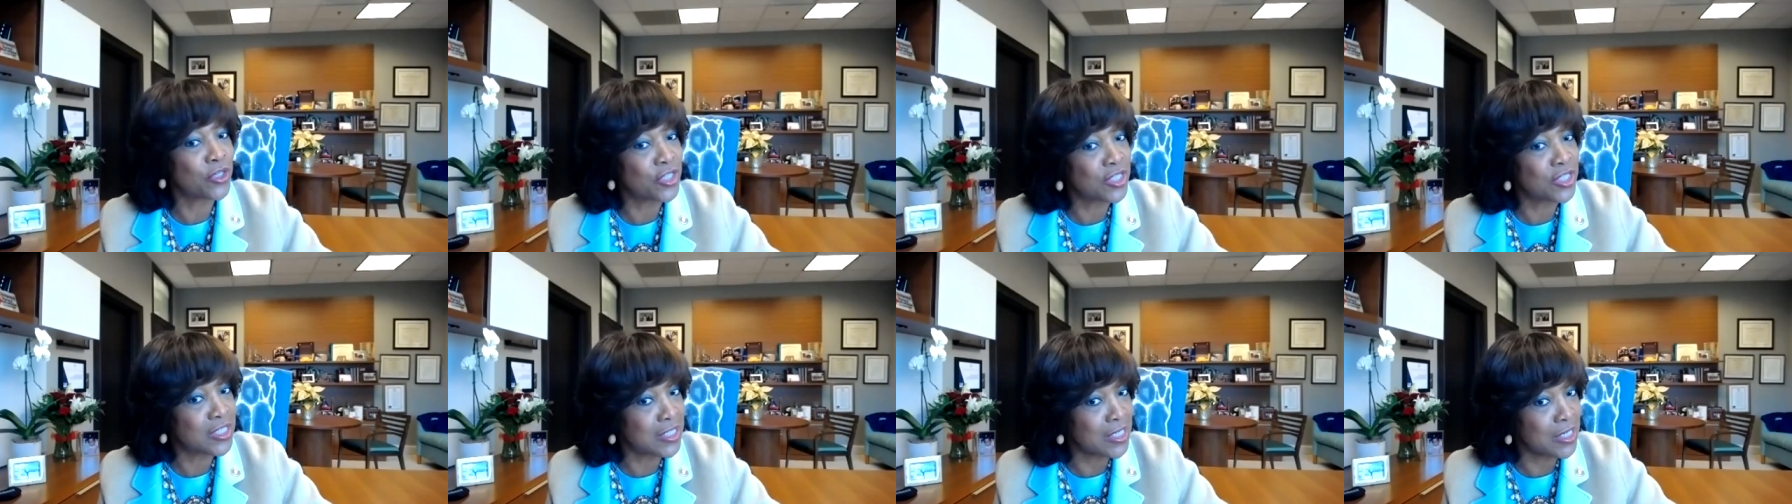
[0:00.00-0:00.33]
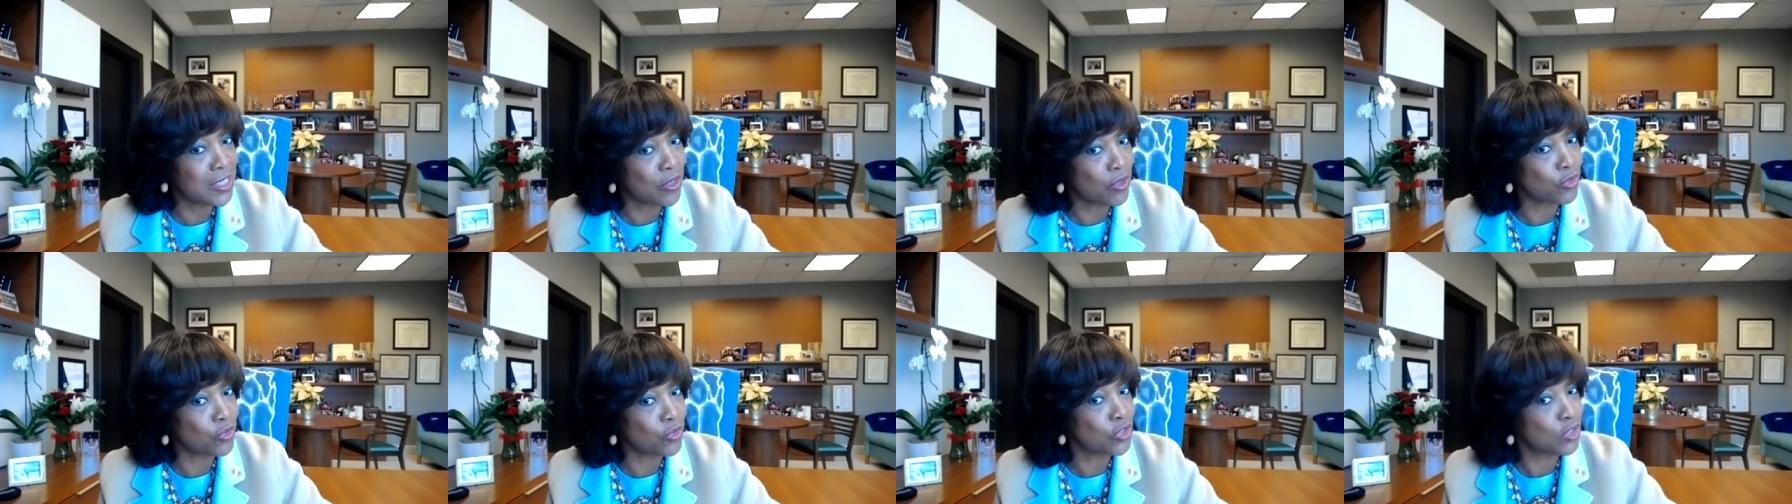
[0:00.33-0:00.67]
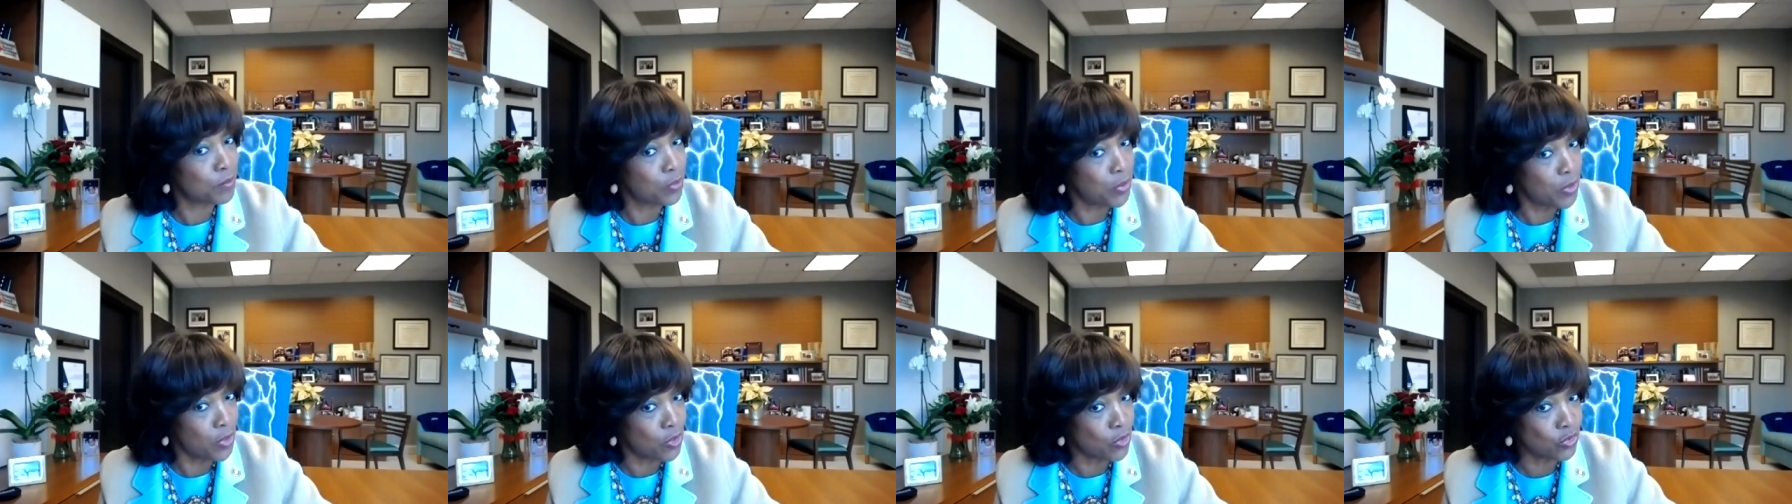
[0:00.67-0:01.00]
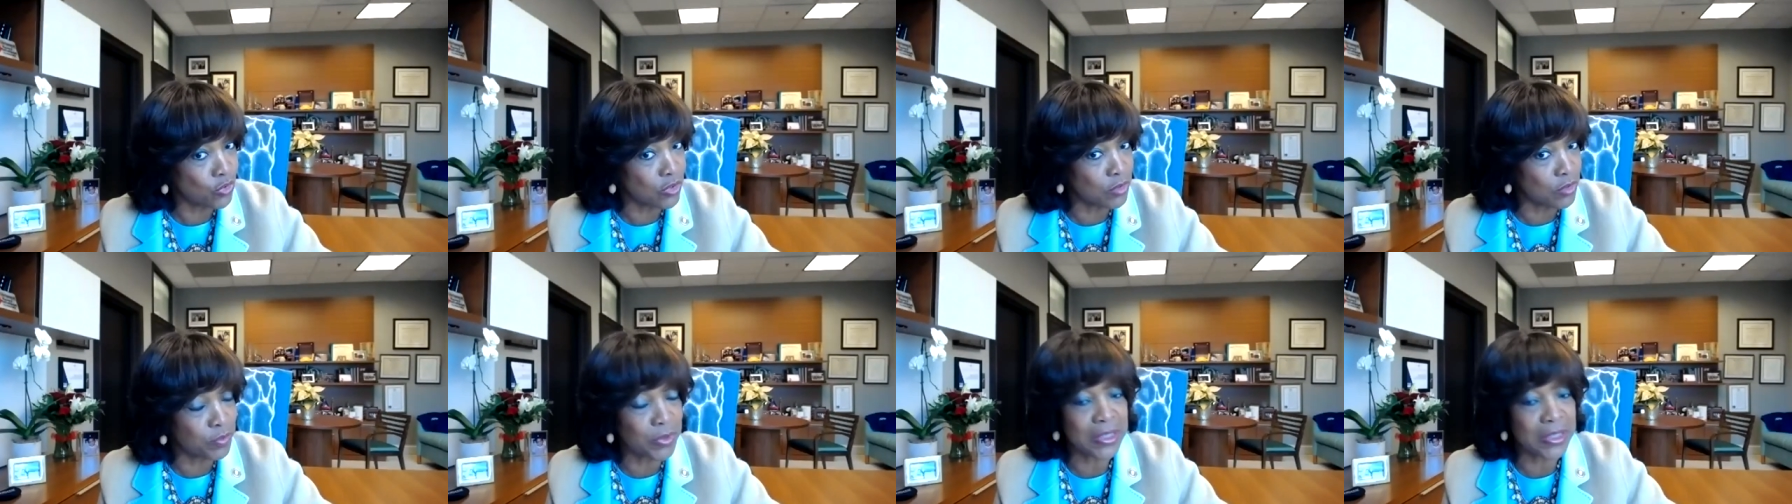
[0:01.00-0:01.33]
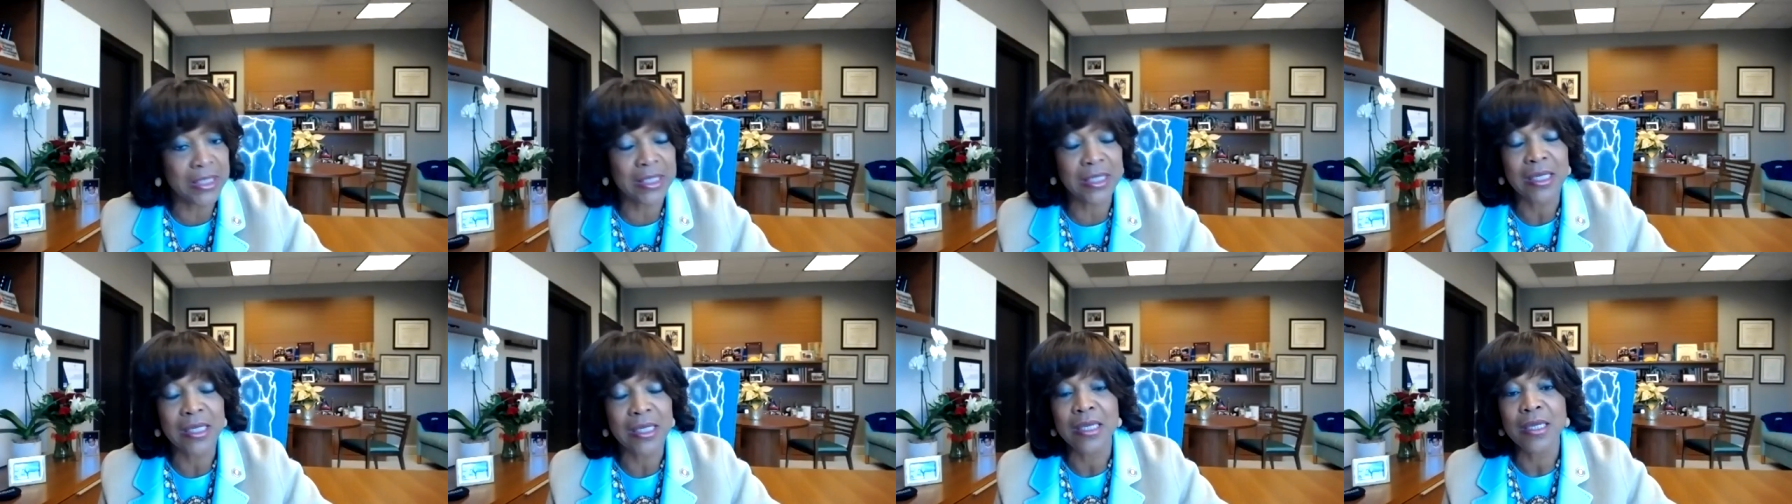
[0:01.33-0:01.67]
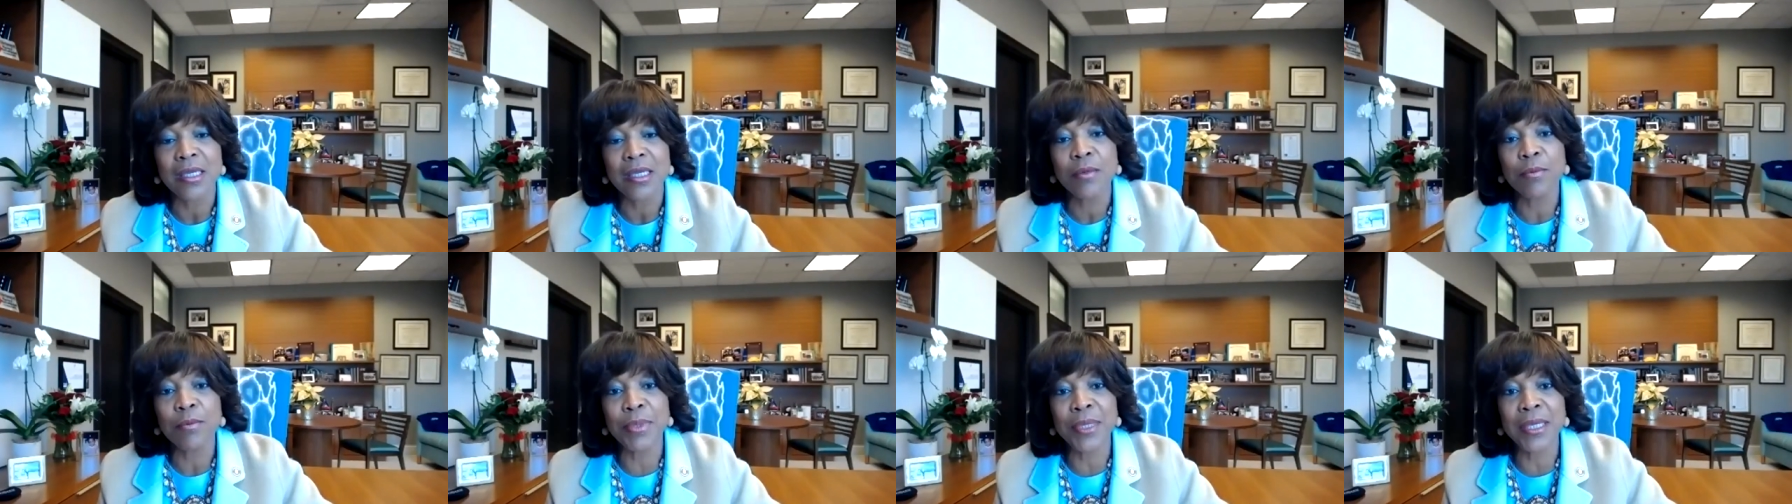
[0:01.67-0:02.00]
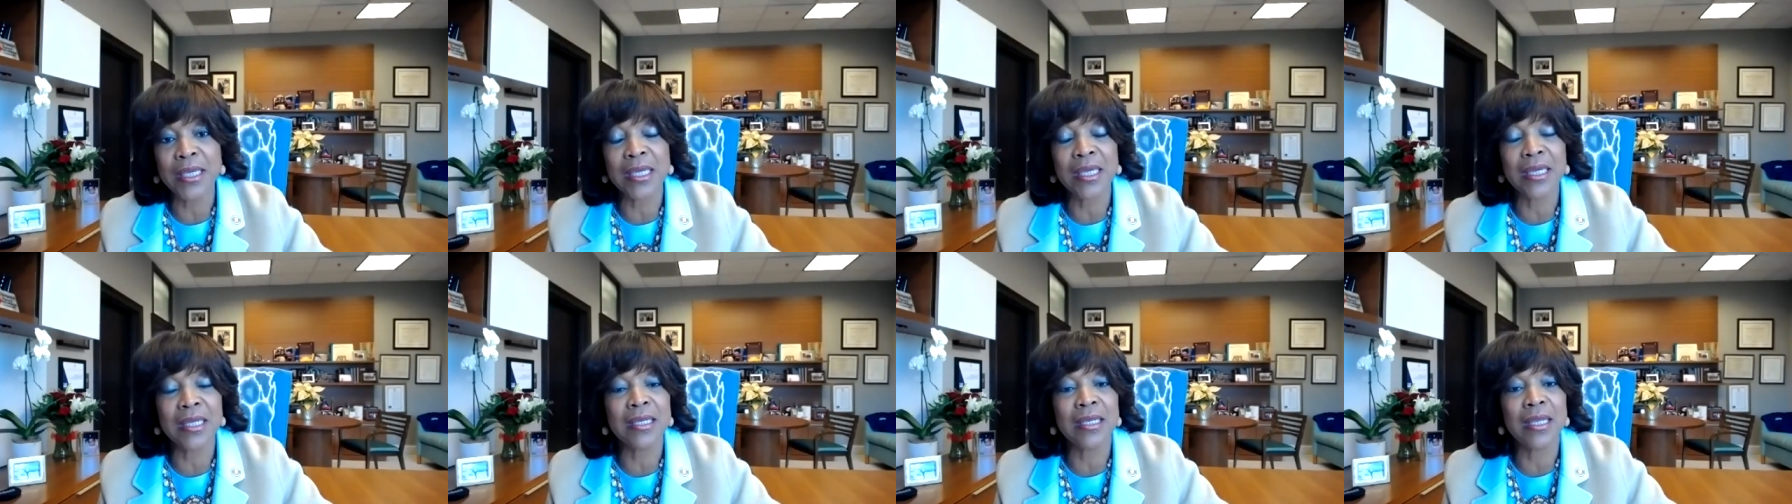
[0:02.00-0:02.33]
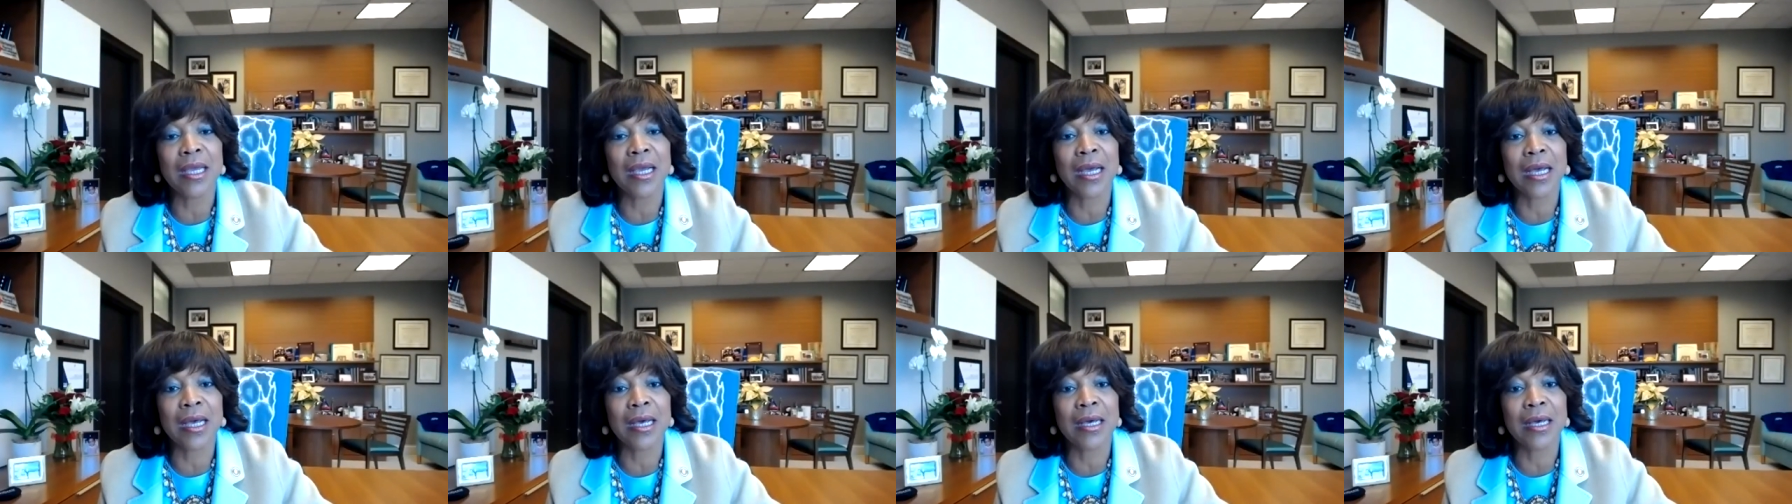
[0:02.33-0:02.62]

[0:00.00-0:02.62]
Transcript: still supposedly being